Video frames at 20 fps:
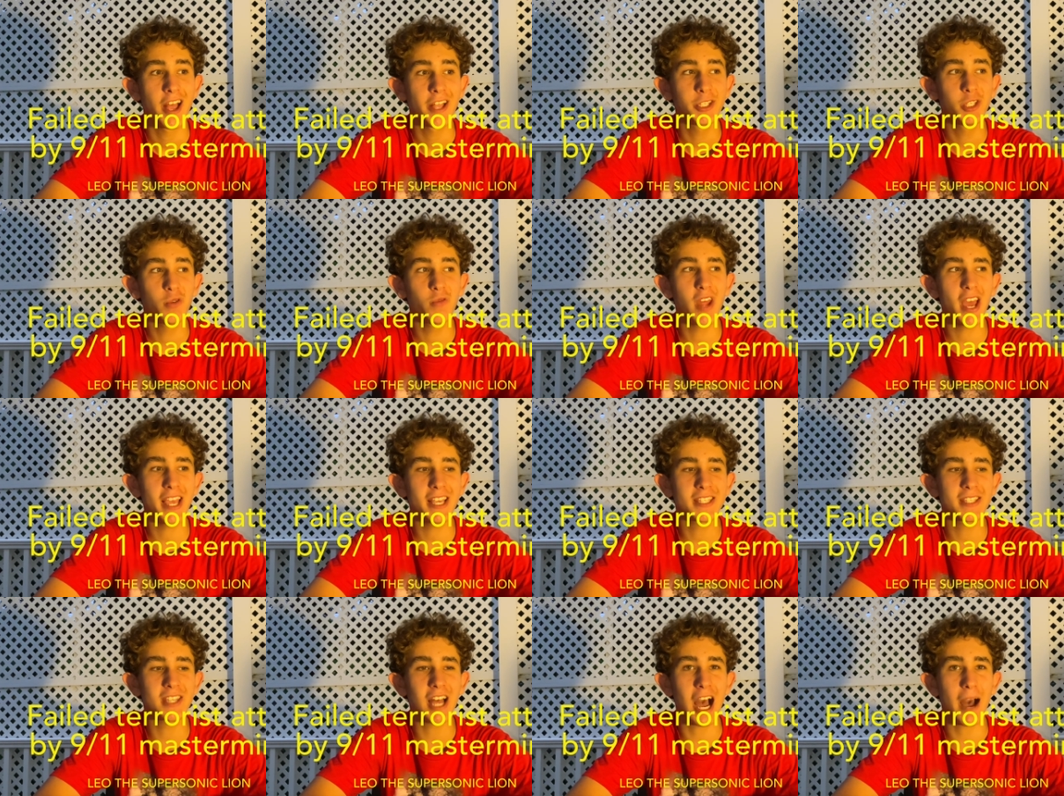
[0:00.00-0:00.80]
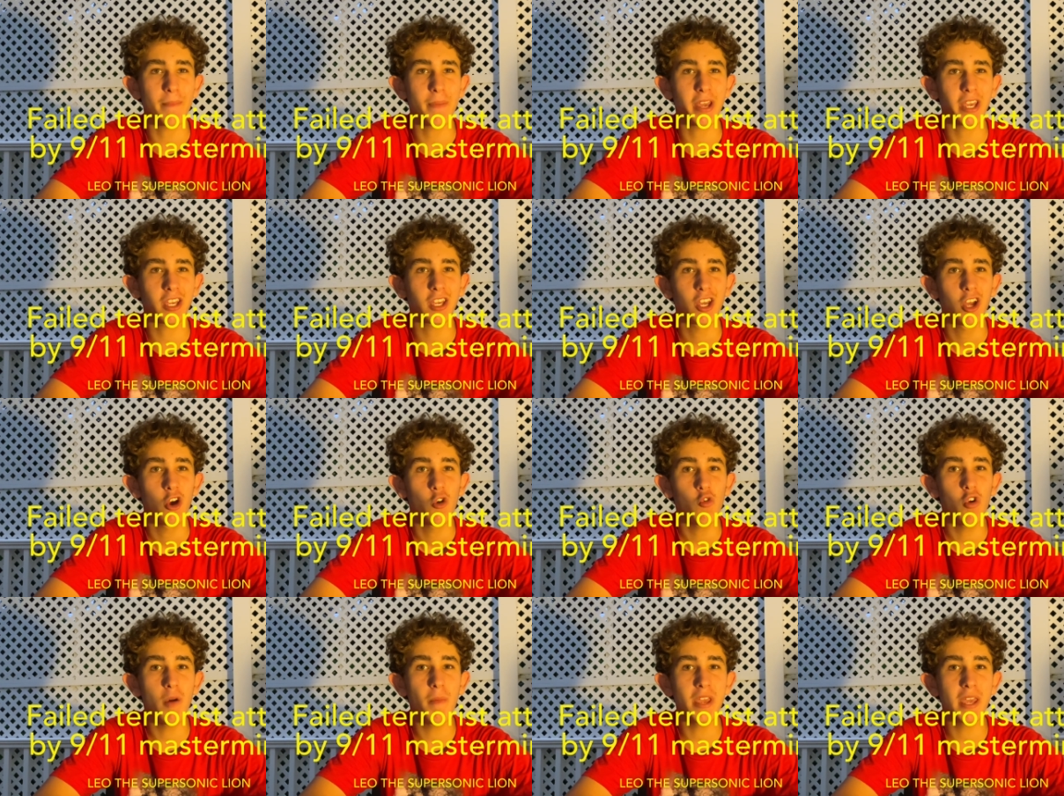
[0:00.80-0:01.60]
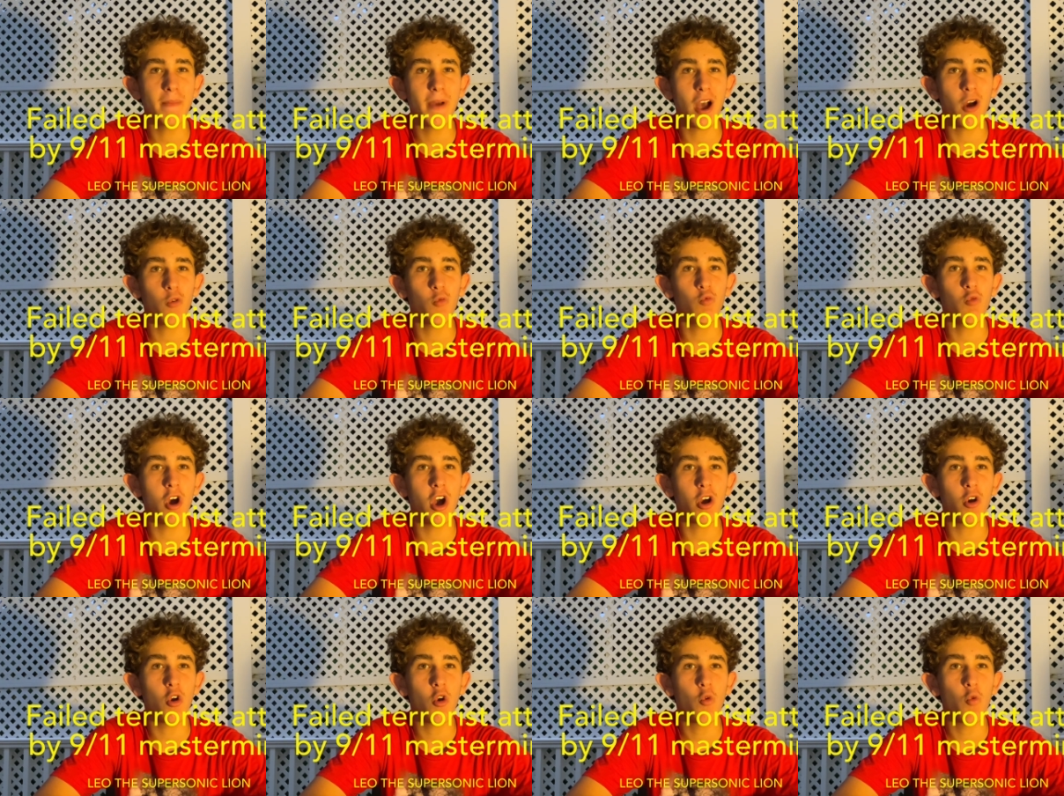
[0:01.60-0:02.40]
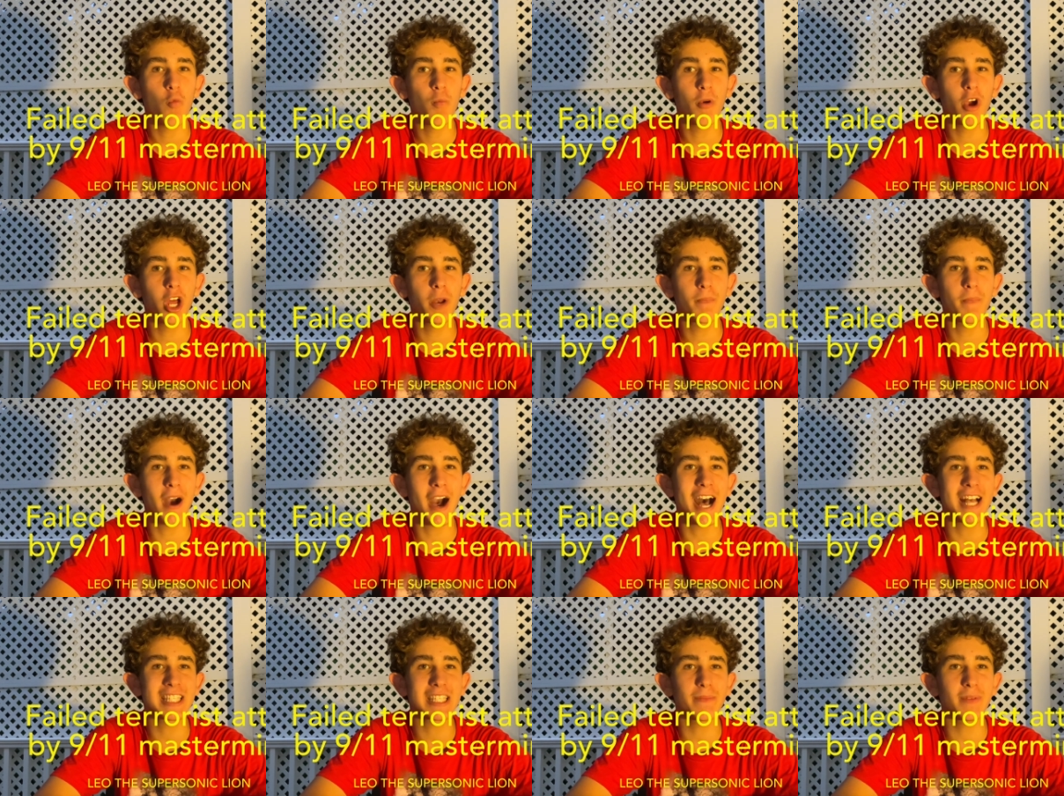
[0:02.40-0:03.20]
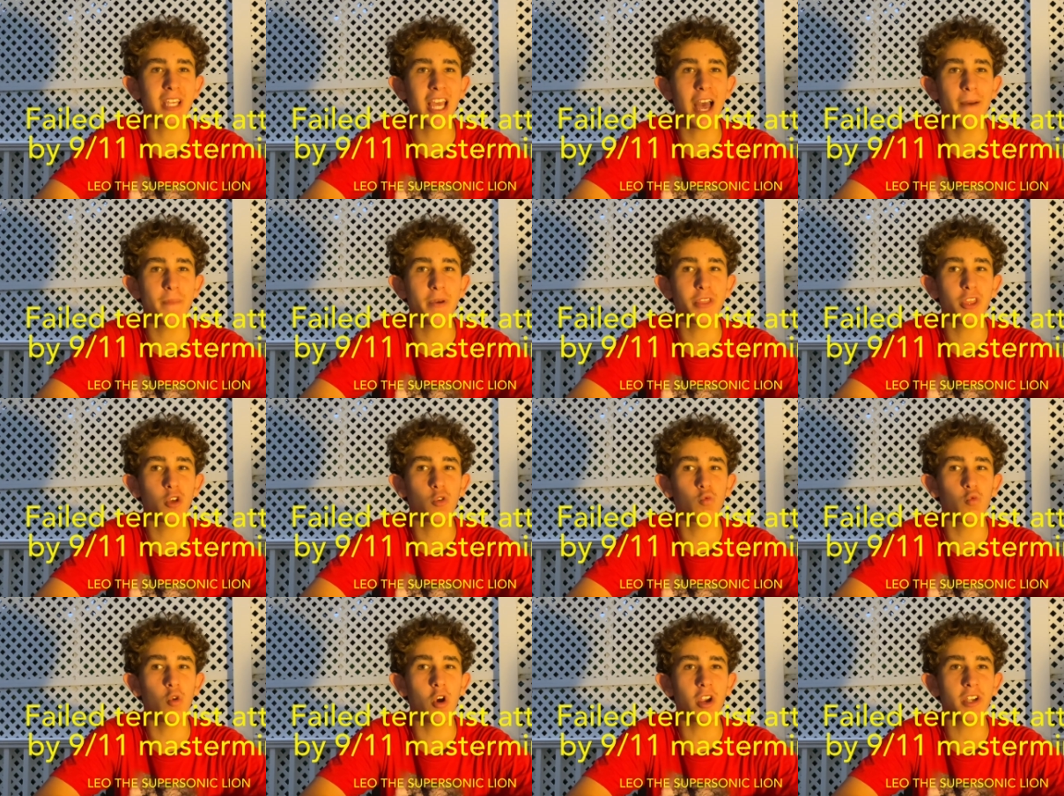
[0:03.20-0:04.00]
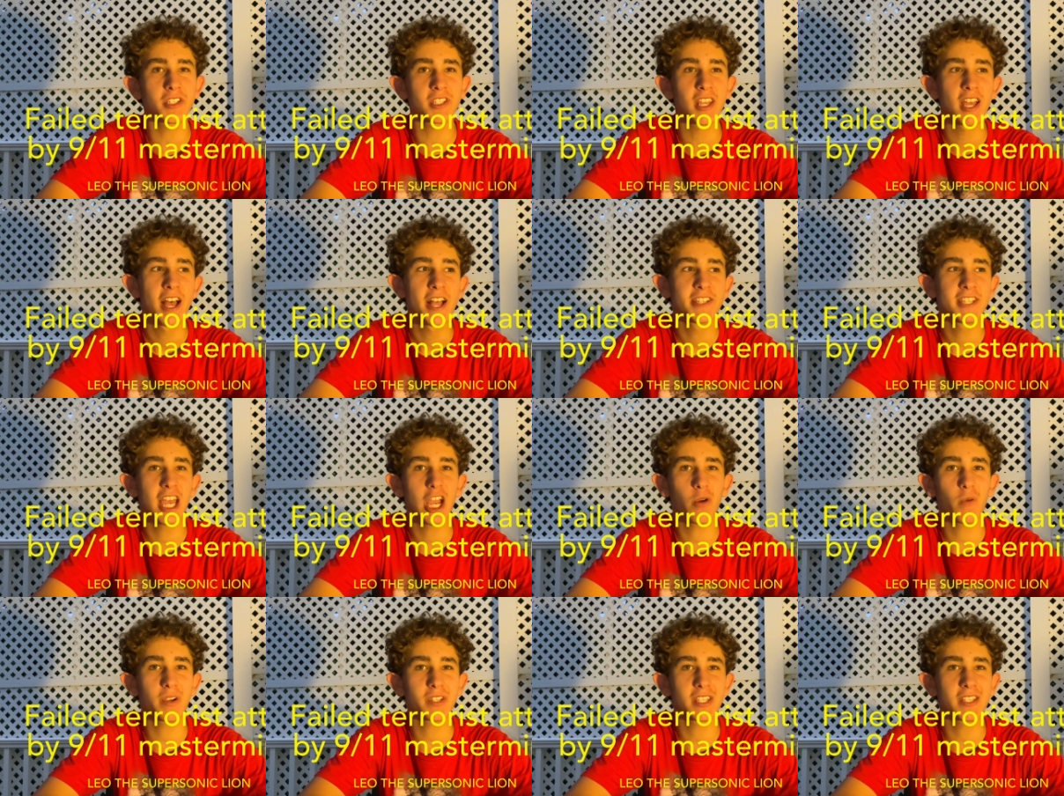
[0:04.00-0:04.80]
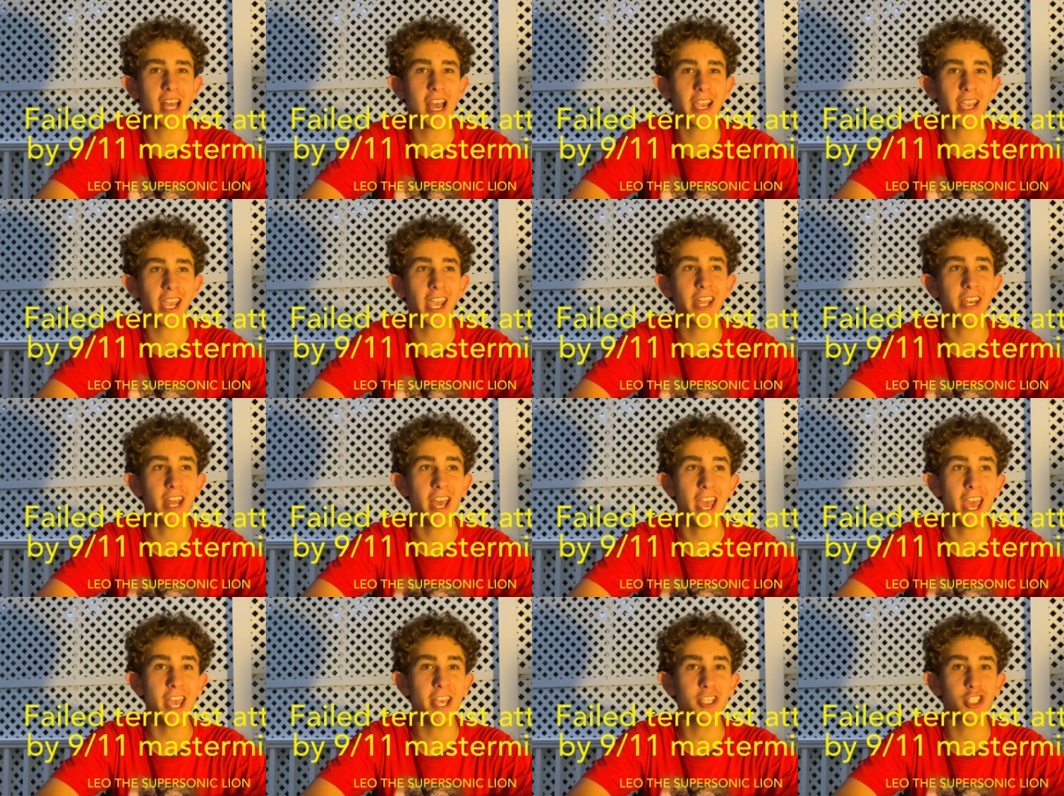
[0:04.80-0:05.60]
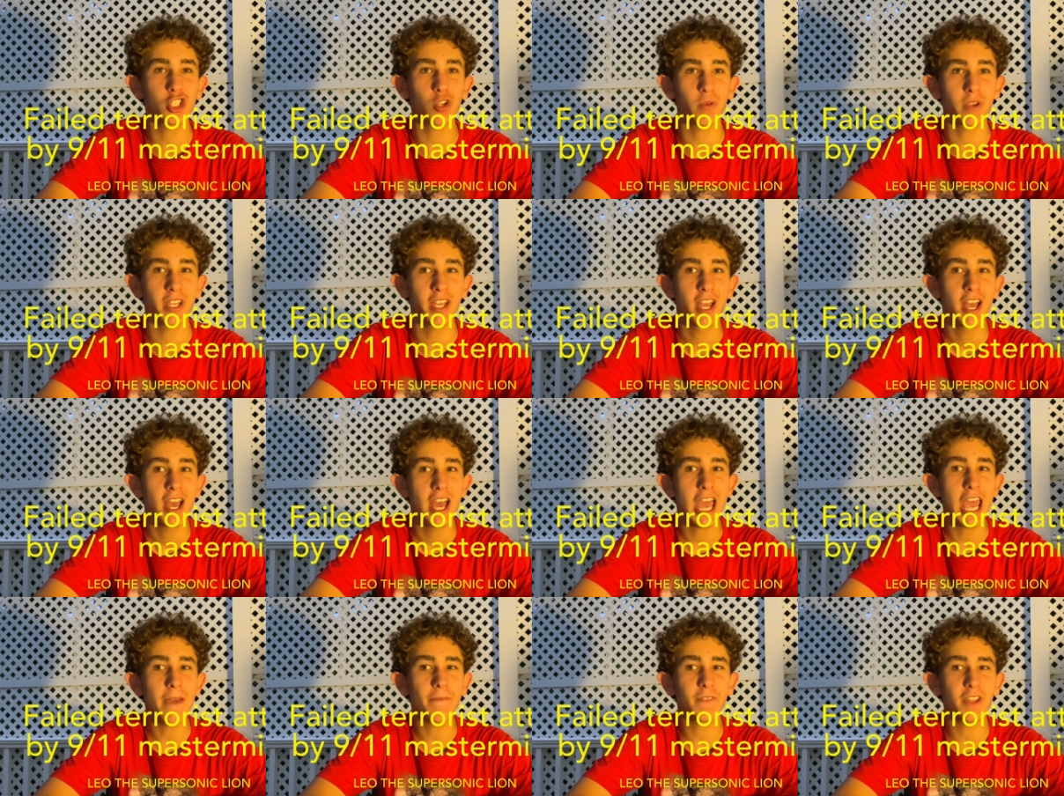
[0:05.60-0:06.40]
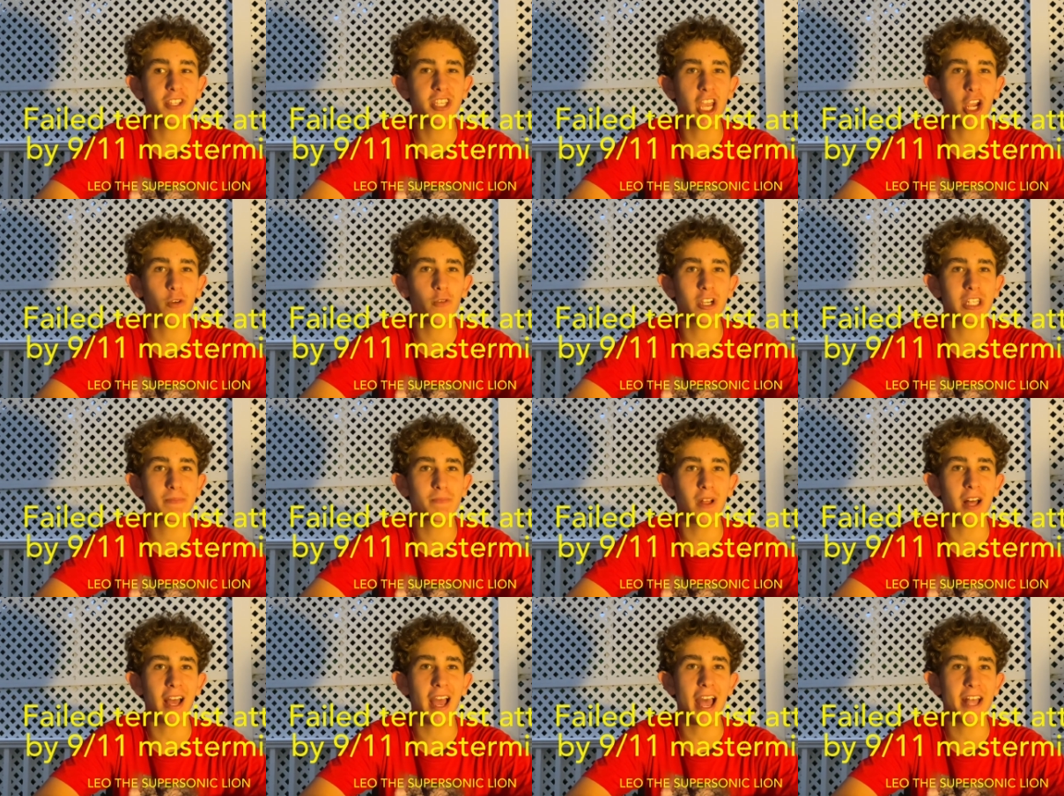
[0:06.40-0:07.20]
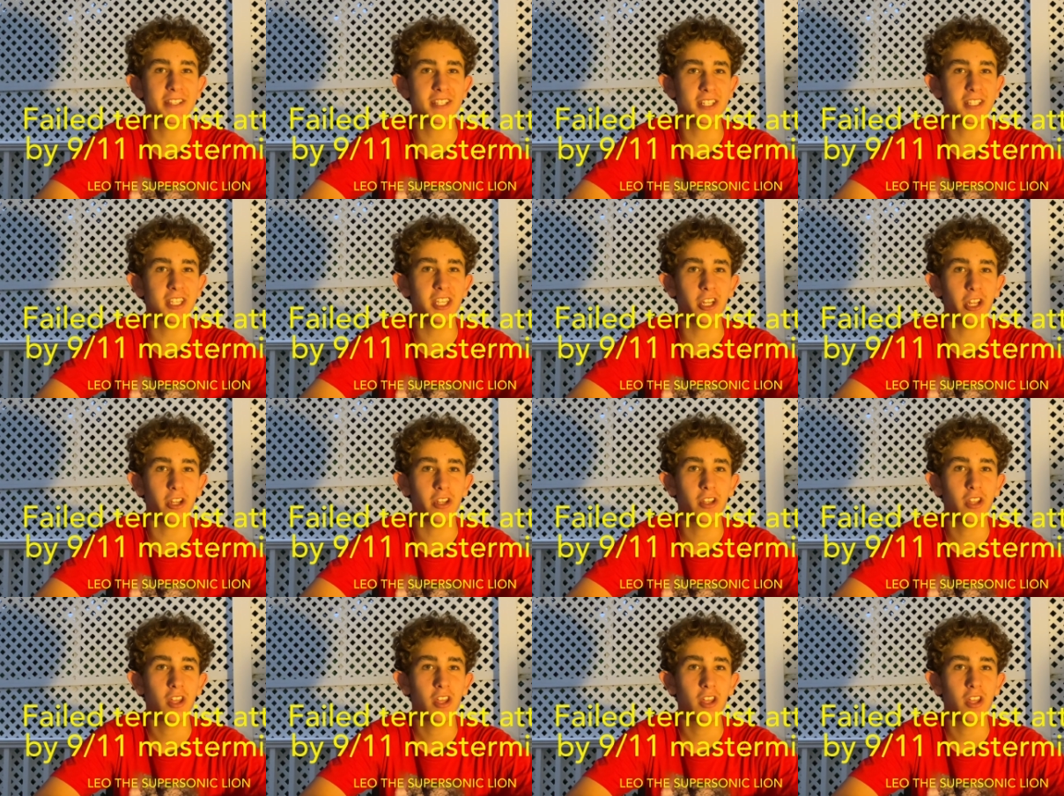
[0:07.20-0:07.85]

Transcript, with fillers: Today's topic will be about what could possibly have been the worst terrorist attack in history if the terrorist plot had succeeded.